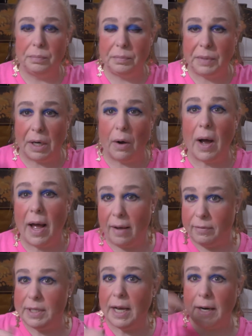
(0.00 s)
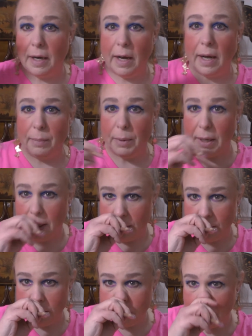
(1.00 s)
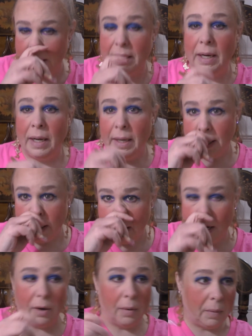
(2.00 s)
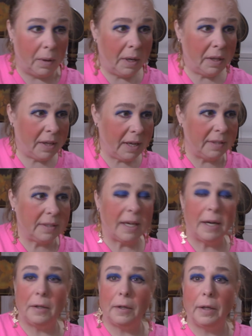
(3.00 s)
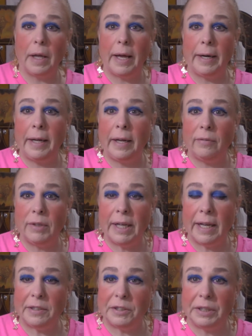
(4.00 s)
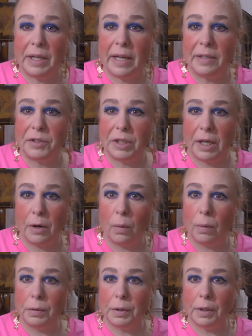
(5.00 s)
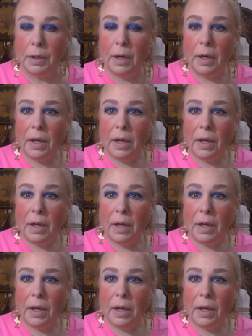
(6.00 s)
you know, I have a ton of eyebrows, but, you know, things get a little uneven as you, as you get older.